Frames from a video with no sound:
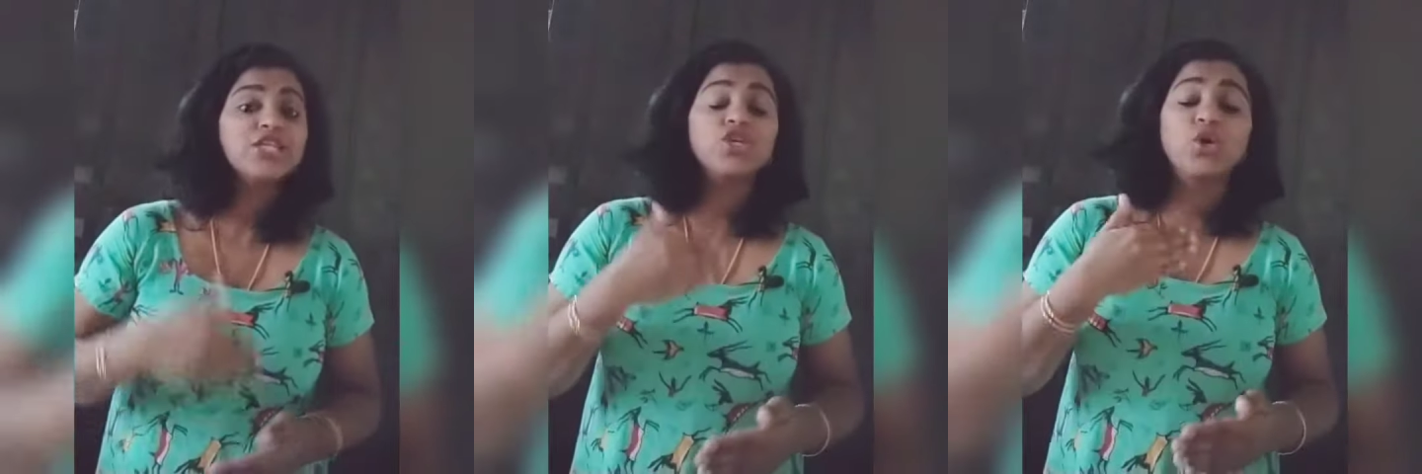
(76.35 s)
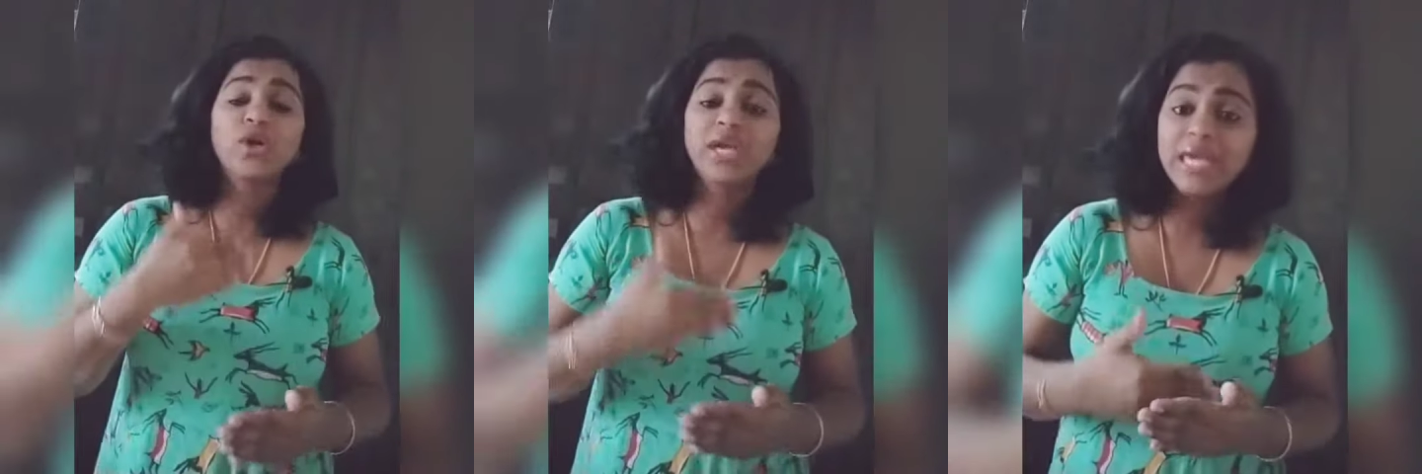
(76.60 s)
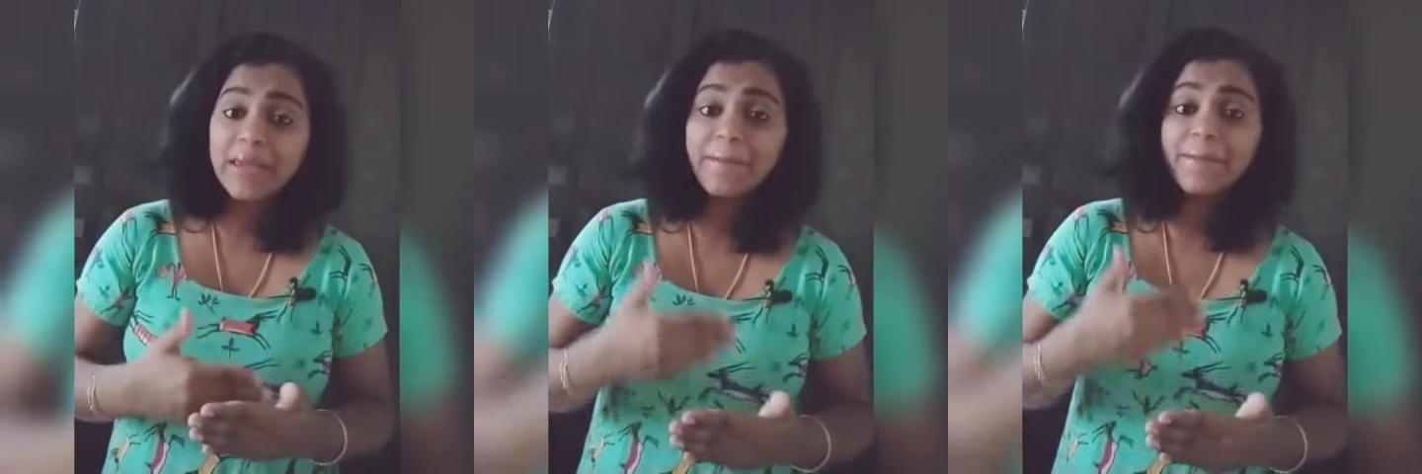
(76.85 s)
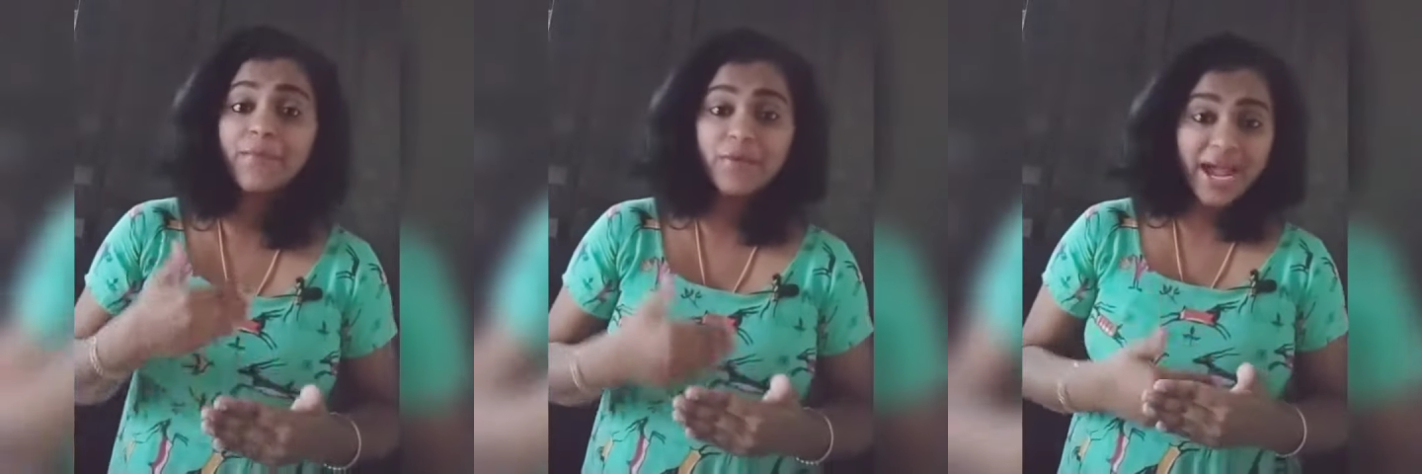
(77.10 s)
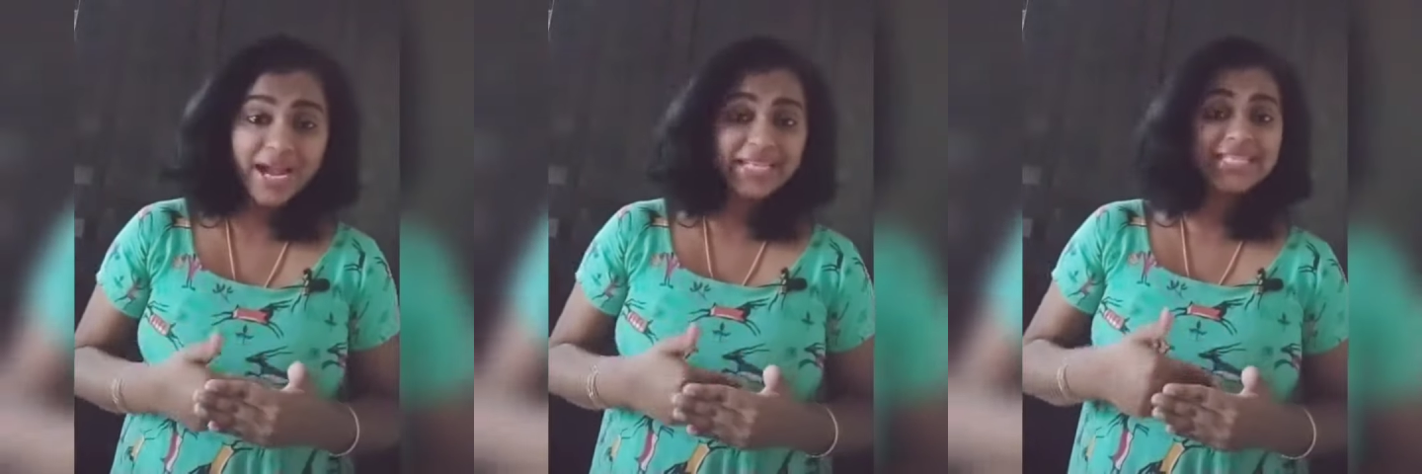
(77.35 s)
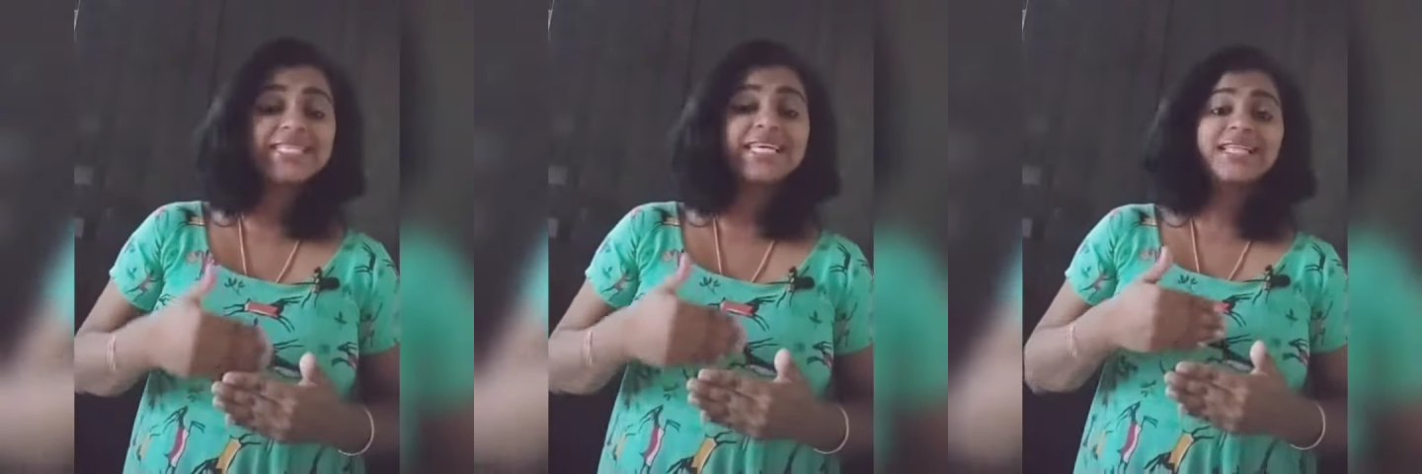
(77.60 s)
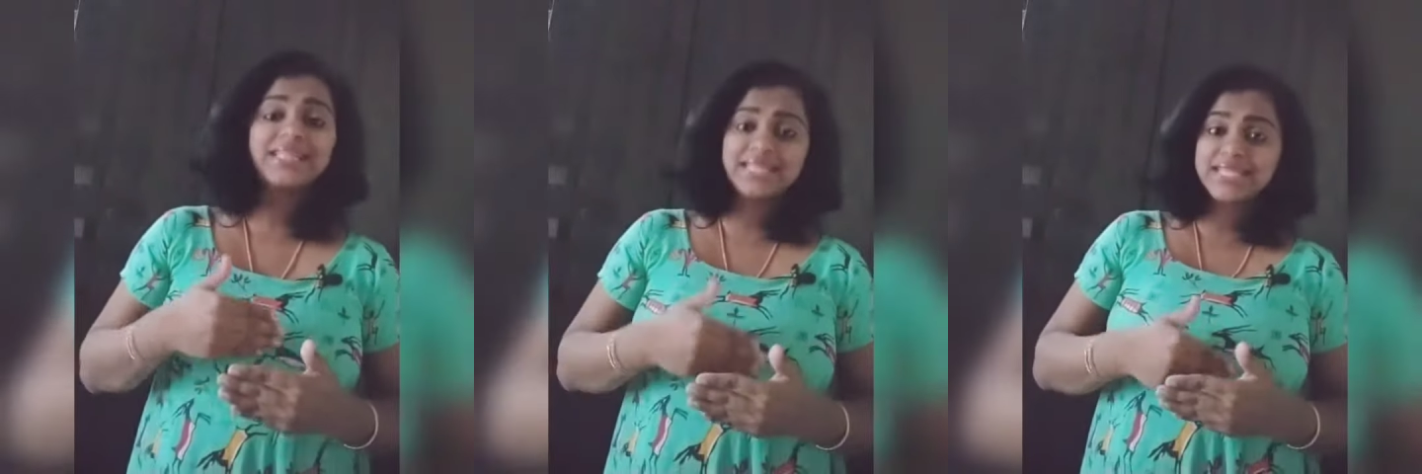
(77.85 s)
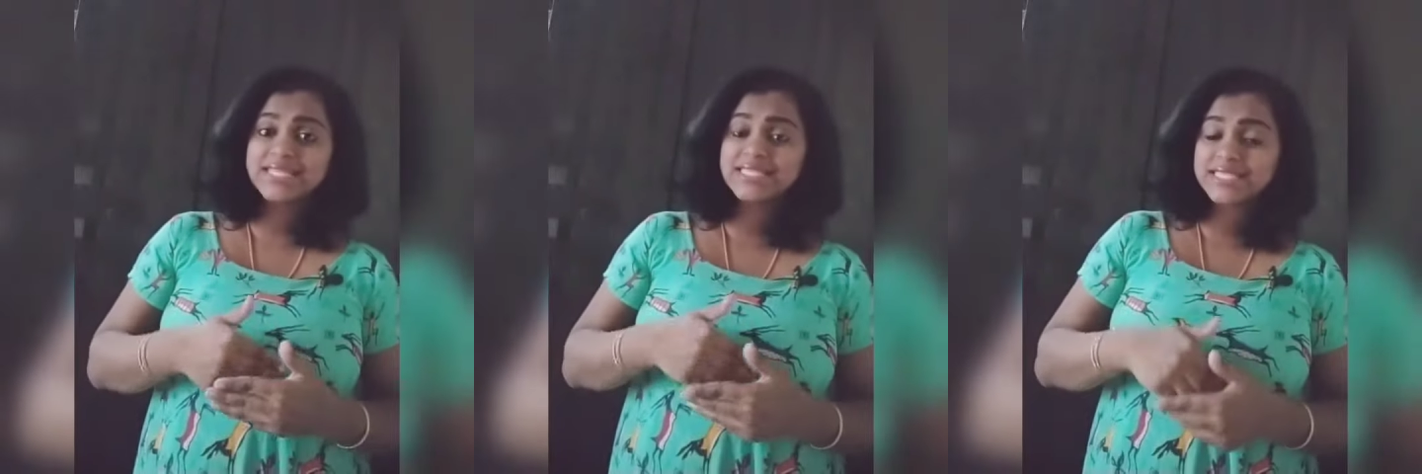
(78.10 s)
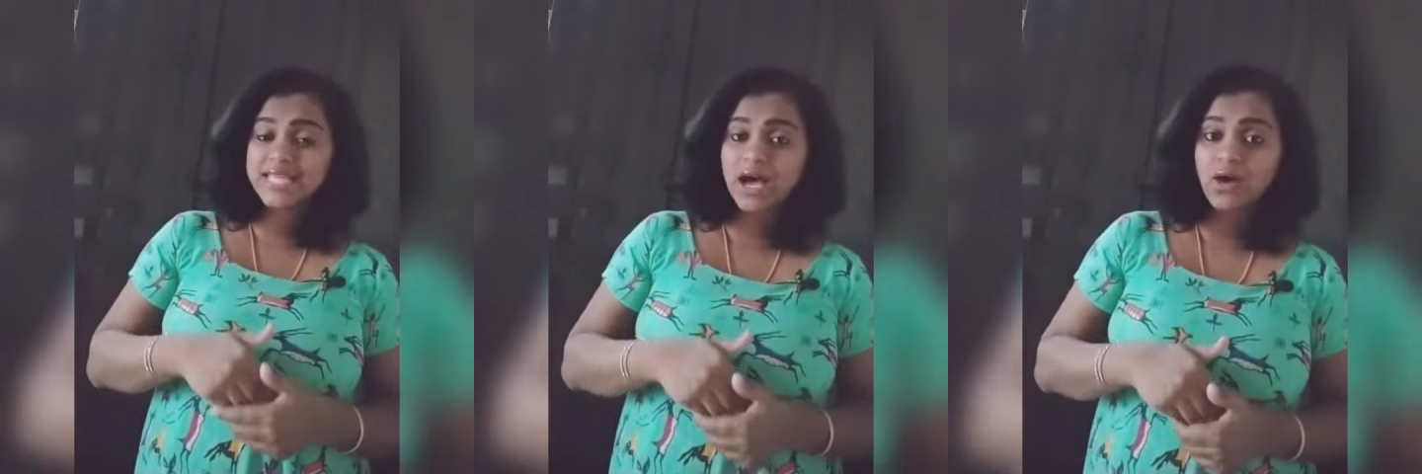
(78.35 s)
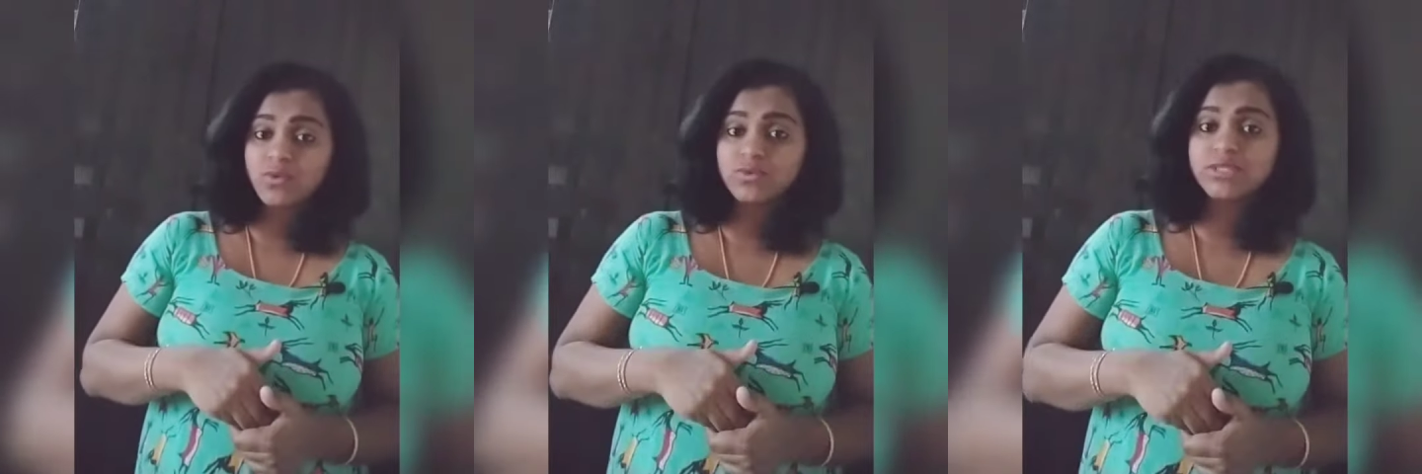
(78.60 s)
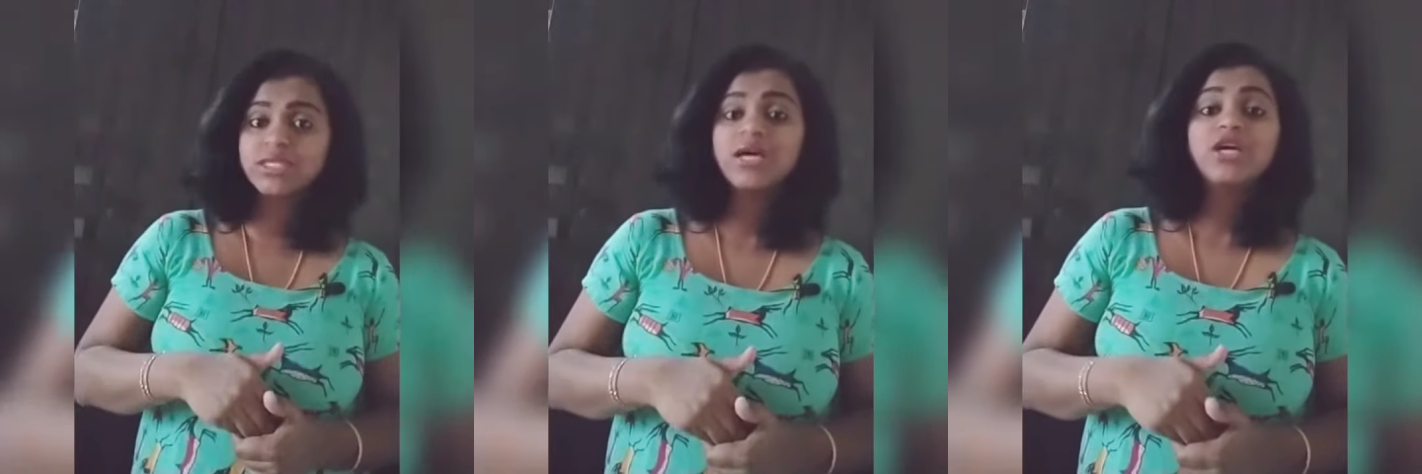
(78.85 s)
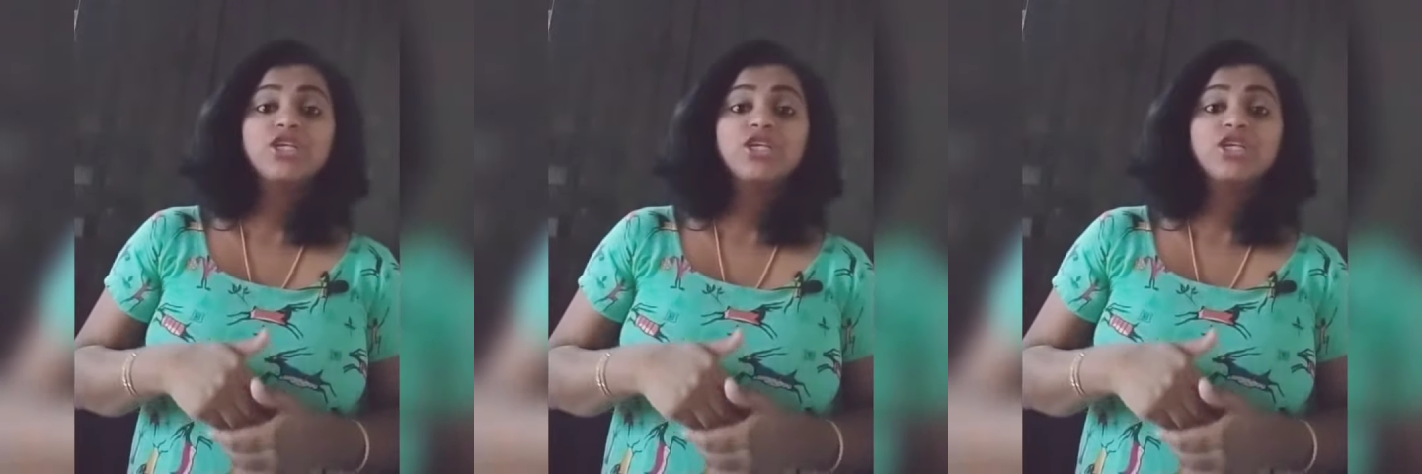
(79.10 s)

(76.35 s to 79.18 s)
So keep practicing the sounds